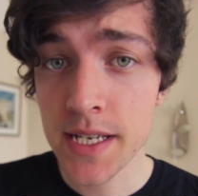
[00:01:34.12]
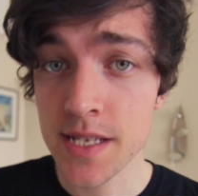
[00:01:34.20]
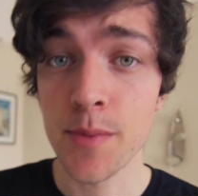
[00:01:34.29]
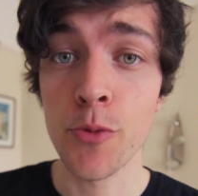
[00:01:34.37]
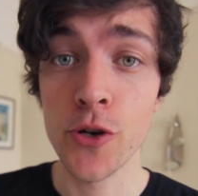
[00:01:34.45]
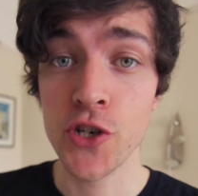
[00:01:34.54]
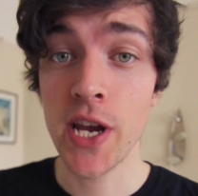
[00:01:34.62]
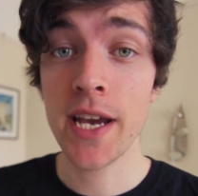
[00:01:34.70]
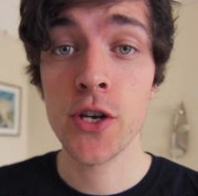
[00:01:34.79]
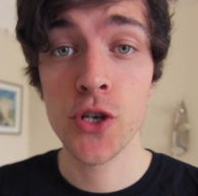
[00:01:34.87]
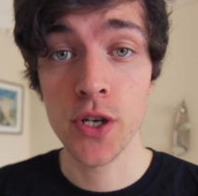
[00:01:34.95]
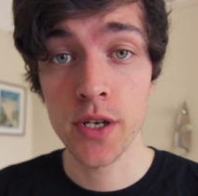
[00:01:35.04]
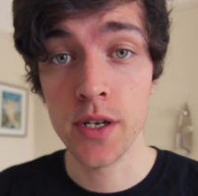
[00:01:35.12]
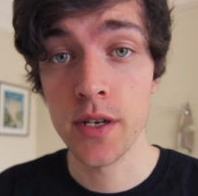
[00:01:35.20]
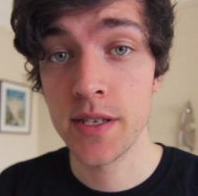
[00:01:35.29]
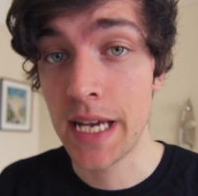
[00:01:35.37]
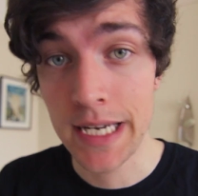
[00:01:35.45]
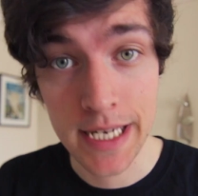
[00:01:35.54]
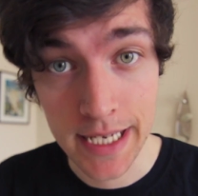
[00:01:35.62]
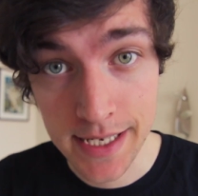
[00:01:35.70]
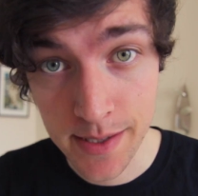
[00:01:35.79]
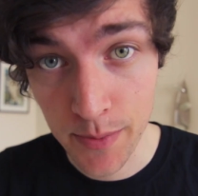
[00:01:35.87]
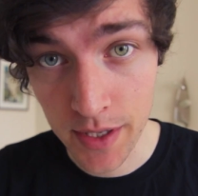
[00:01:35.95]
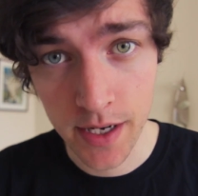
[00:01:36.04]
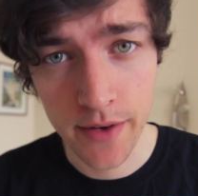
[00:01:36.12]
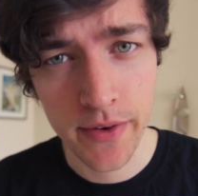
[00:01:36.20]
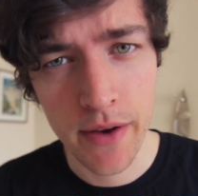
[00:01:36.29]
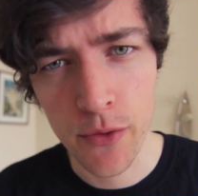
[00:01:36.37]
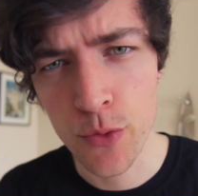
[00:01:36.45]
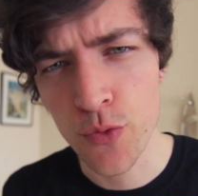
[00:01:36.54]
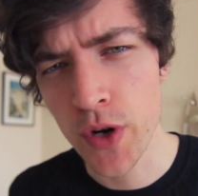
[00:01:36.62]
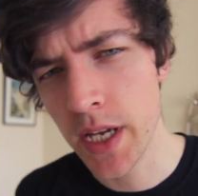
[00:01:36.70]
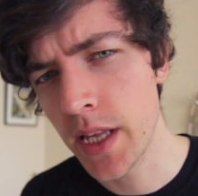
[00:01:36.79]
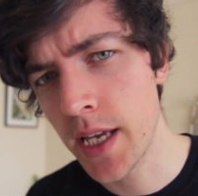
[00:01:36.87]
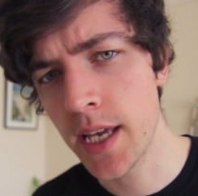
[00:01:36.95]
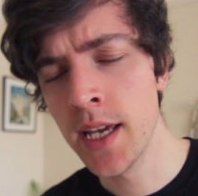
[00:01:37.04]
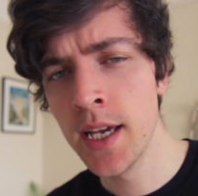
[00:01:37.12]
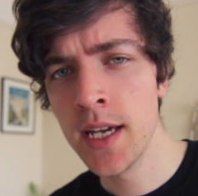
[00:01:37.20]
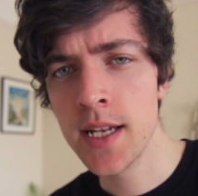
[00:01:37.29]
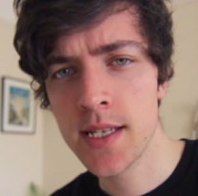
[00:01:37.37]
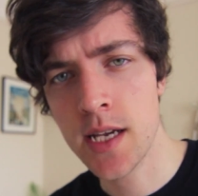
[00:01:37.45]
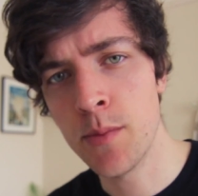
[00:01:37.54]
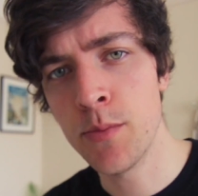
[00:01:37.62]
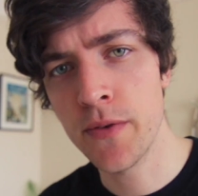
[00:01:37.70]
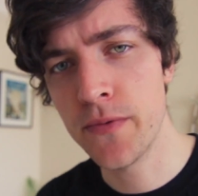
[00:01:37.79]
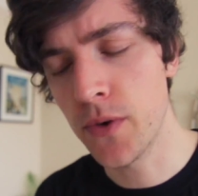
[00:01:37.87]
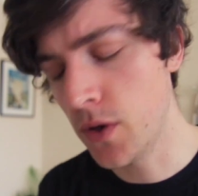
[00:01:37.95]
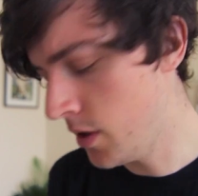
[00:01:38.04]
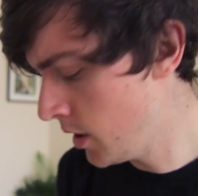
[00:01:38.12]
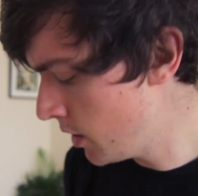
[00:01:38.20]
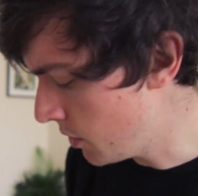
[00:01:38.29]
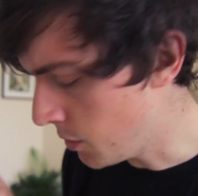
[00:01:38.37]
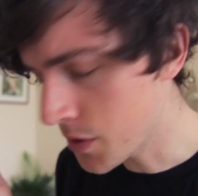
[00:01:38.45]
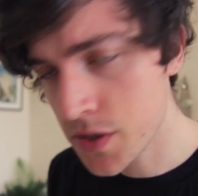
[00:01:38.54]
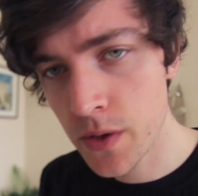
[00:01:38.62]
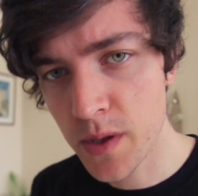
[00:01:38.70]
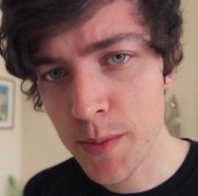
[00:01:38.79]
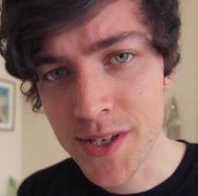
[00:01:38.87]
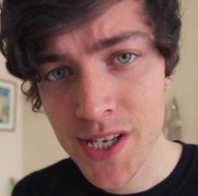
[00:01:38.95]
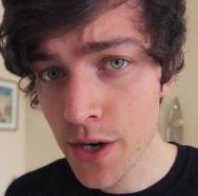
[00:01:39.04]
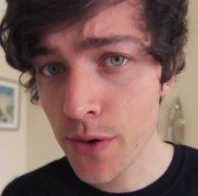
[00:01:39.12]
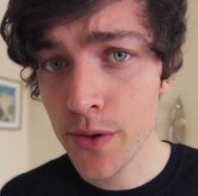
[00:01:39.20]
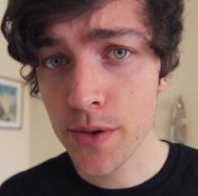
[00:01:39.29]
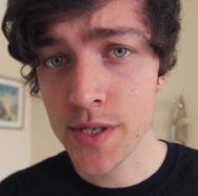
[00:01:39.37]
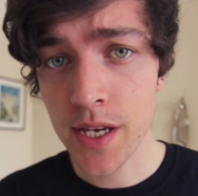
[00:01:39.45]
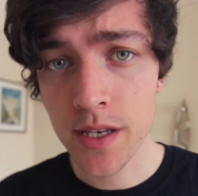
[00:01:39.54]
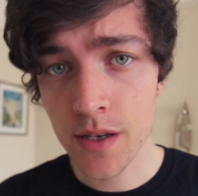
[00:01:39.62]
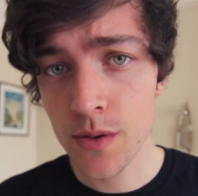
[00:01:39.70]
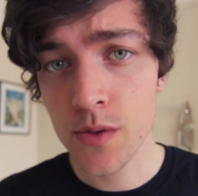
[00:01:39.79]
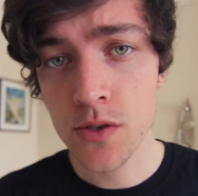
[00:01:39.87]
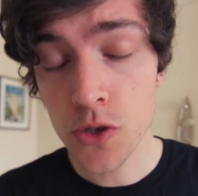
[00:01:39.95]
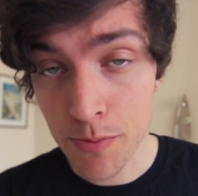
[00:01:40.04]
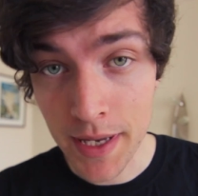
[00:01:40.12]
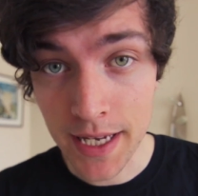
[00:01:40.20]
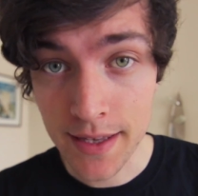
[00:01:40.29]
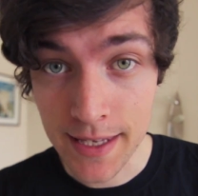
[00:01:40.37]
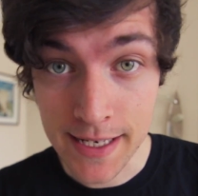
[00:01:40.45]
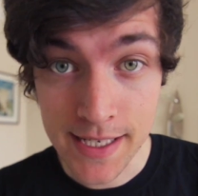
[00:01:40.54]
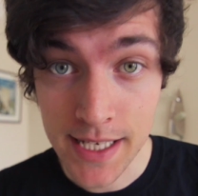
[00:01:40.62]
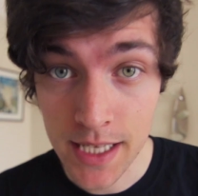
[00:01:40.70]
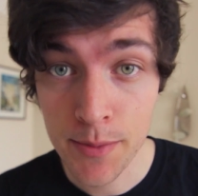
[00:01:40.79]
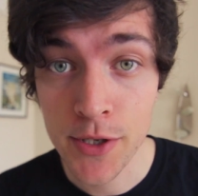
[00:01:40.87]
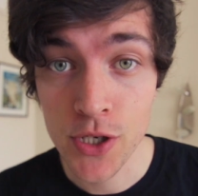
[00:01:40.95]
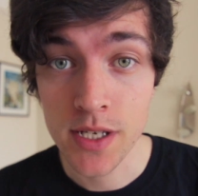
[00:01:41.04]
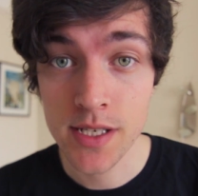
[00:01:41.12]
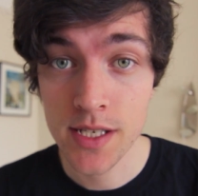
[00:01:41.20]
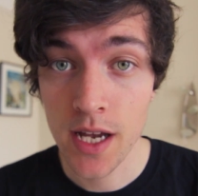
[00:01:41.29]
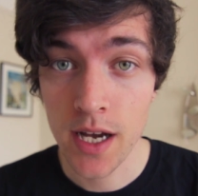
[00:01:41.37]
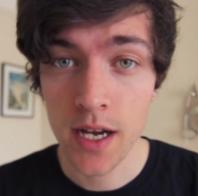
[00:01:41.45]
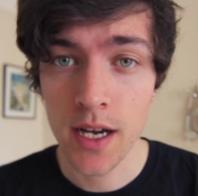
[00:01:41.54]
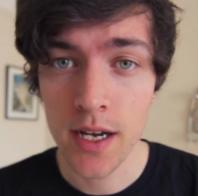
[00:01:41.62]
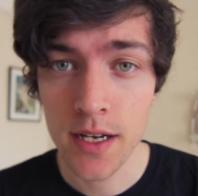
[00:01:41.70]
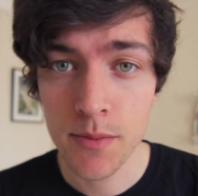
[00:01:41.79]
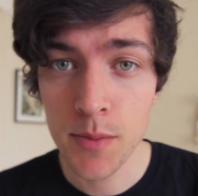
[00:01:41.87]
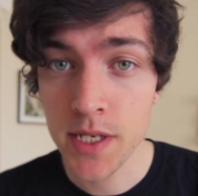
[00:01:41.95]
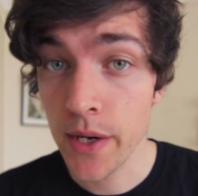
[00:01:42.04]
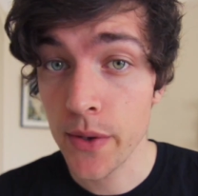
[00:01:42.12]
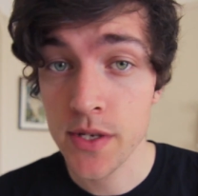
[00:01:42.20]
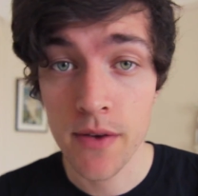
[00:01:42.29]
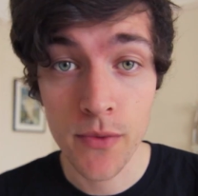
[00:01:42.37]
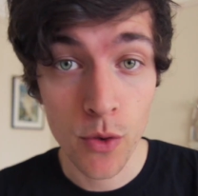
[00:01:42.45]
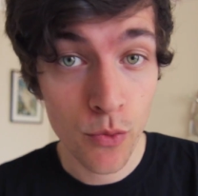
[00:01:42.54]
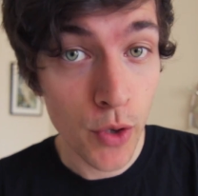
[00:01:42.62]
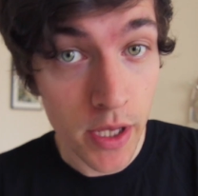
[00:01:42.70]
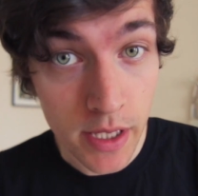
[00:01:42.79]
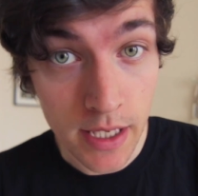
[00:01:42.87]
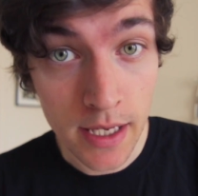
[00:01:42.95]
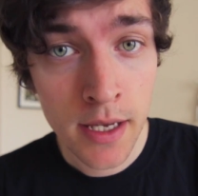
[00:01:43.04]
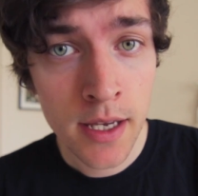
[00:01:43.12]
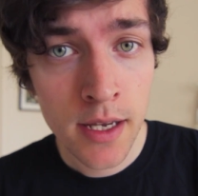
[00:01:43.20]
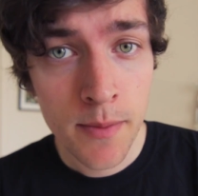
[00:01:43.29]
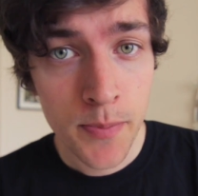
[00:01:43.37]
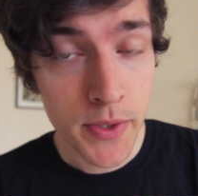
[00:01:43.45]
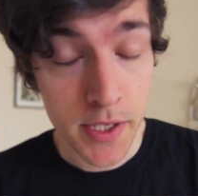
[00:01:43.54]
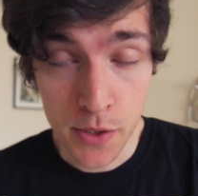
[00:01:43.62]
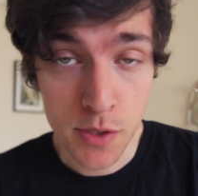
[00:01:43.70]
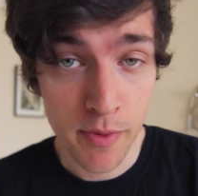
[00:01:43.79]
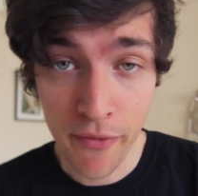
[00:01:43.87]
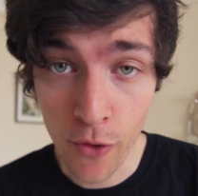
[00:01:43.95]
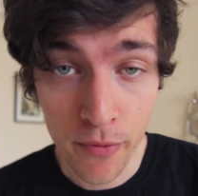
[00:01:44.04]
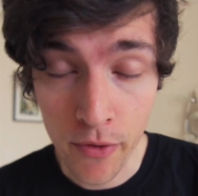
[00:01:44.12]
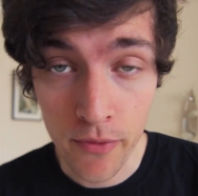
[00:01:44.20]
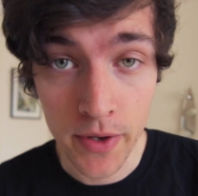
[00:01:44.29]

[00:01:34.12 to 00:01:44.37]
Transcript: is the projection technique something that I've never really done before, also the materials I used to make these still images are materials I've not really used before for a